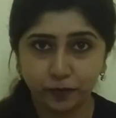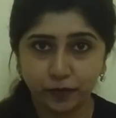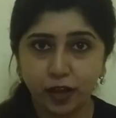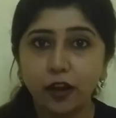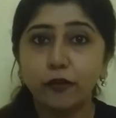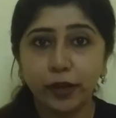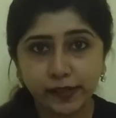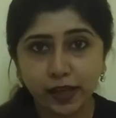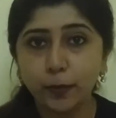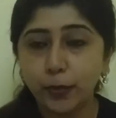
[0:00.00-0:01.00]
For
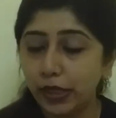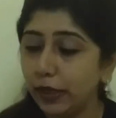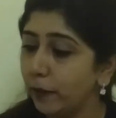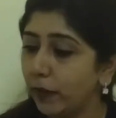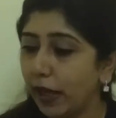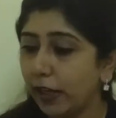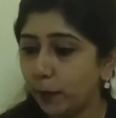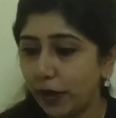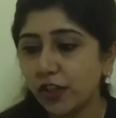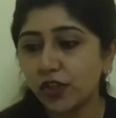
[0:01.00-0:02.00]
example, at
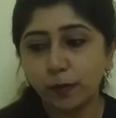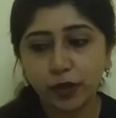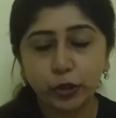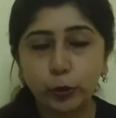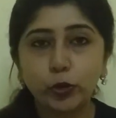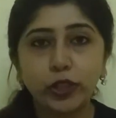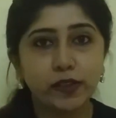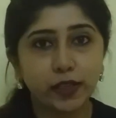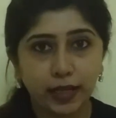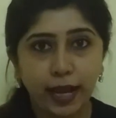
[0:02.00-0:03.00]
page number 2 there's a
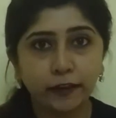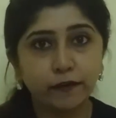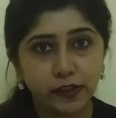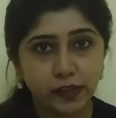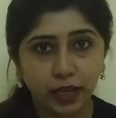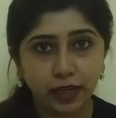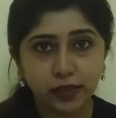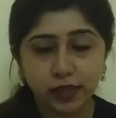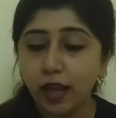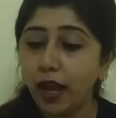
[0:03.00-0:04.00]
line which says,